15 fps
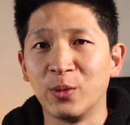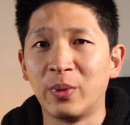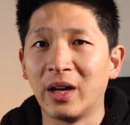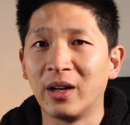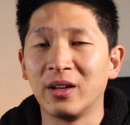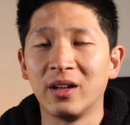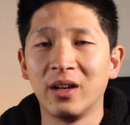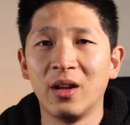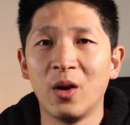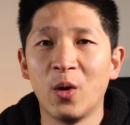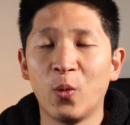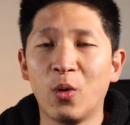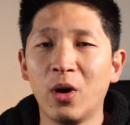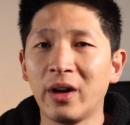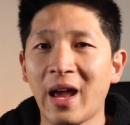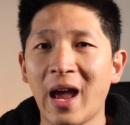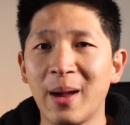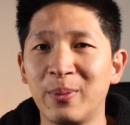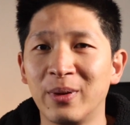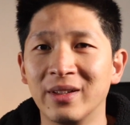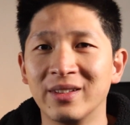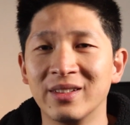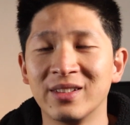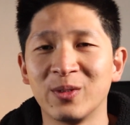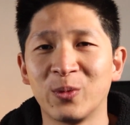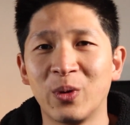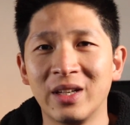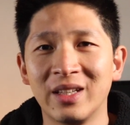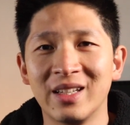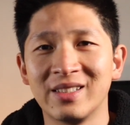but what happens
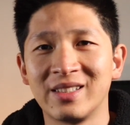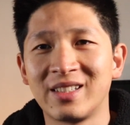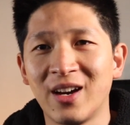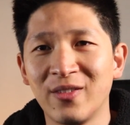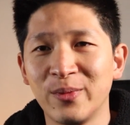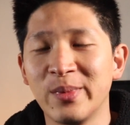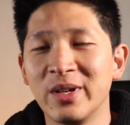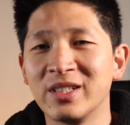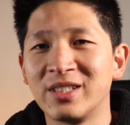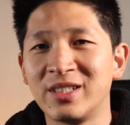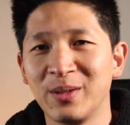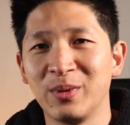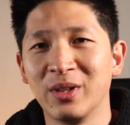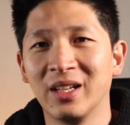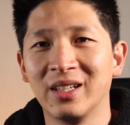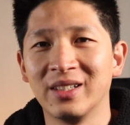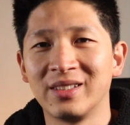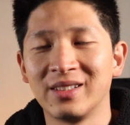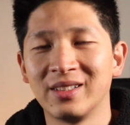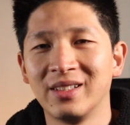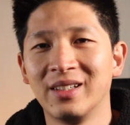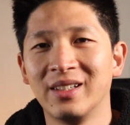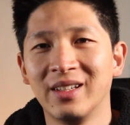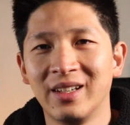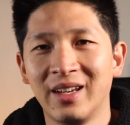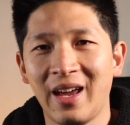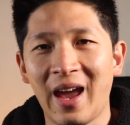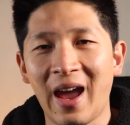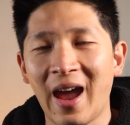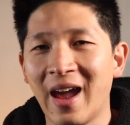when there's government stimulus
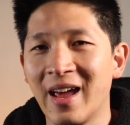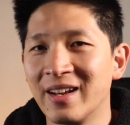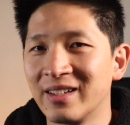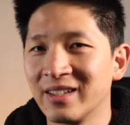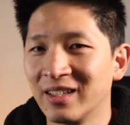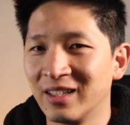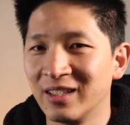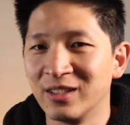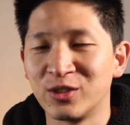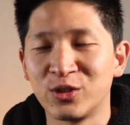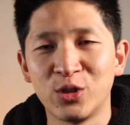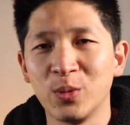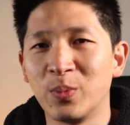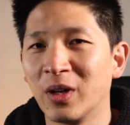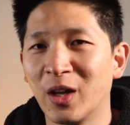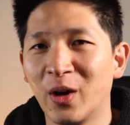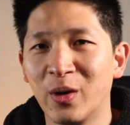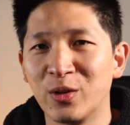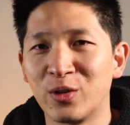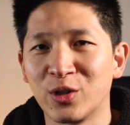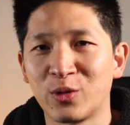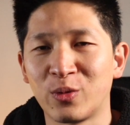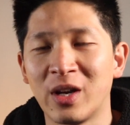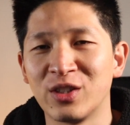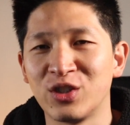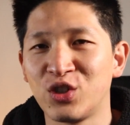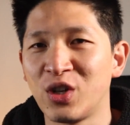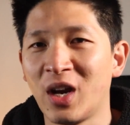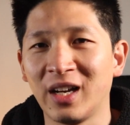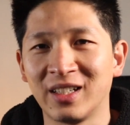and super low interest rates
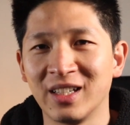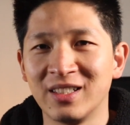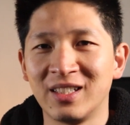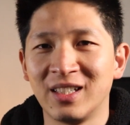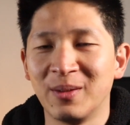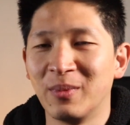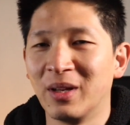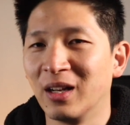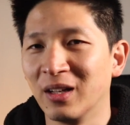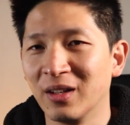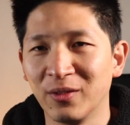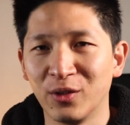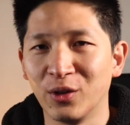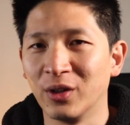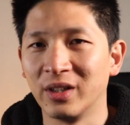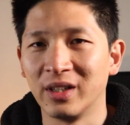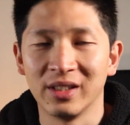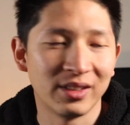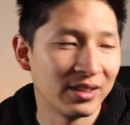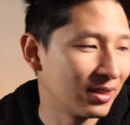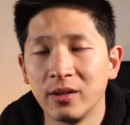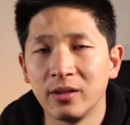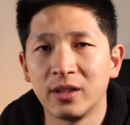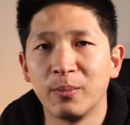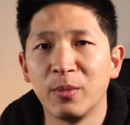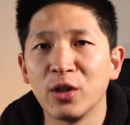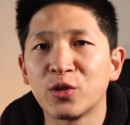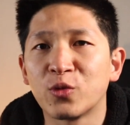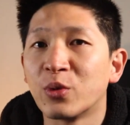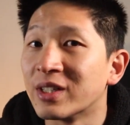chucked into the middle of all of this? The
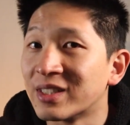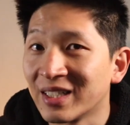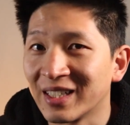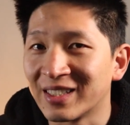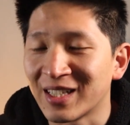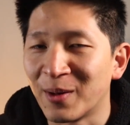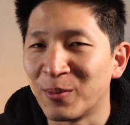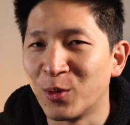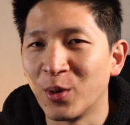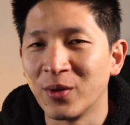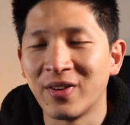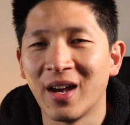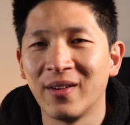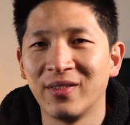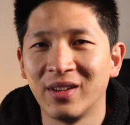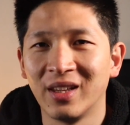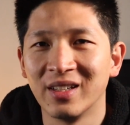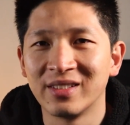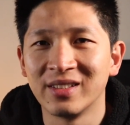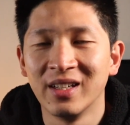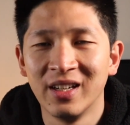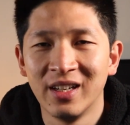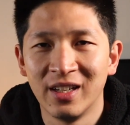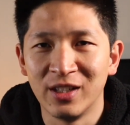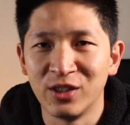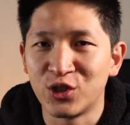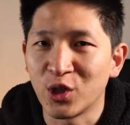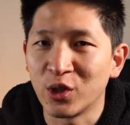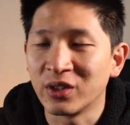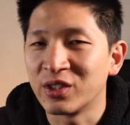most recent example we've had of this is
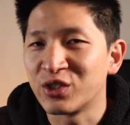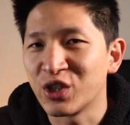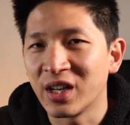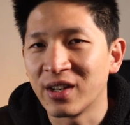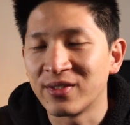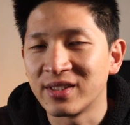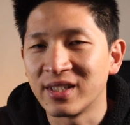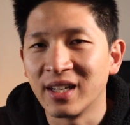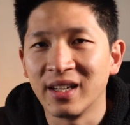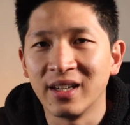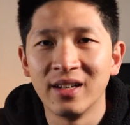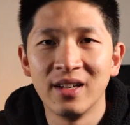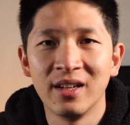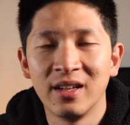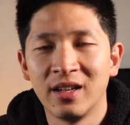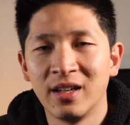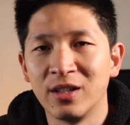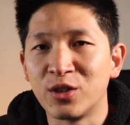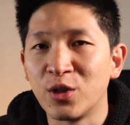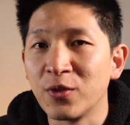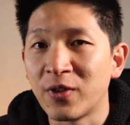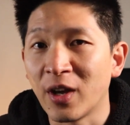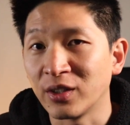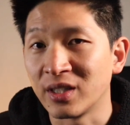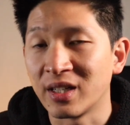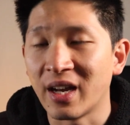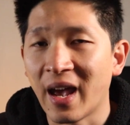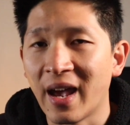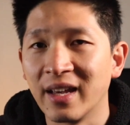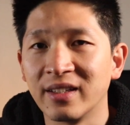during the GFC in
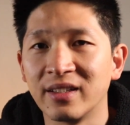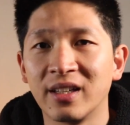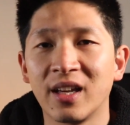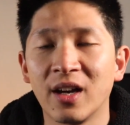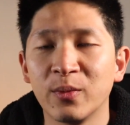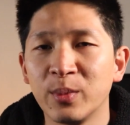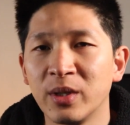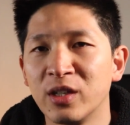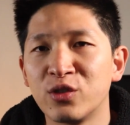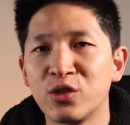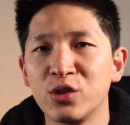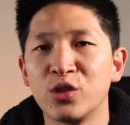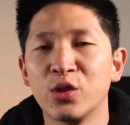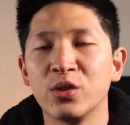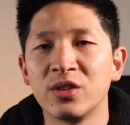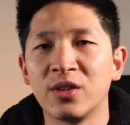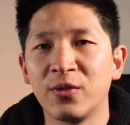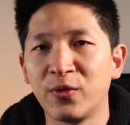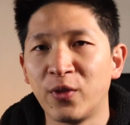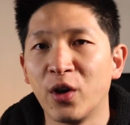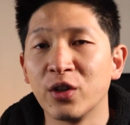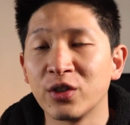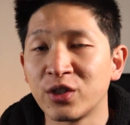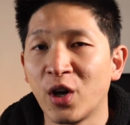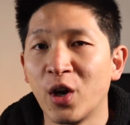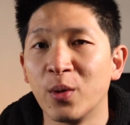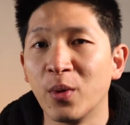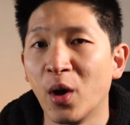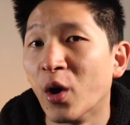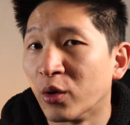2008, the government introduced the first
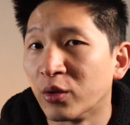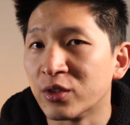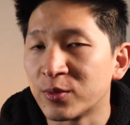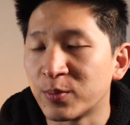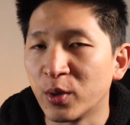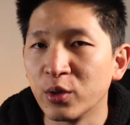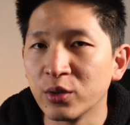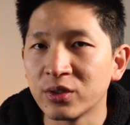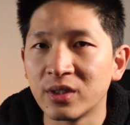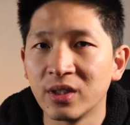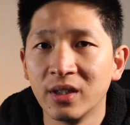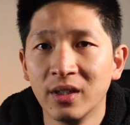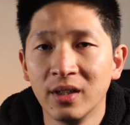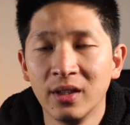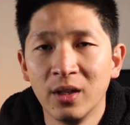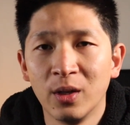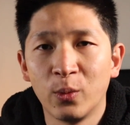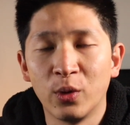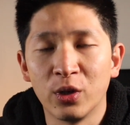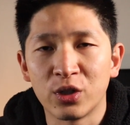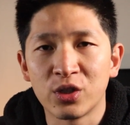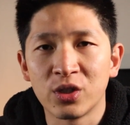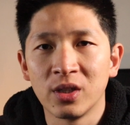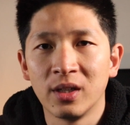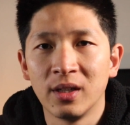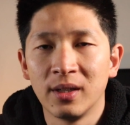home owners boost, which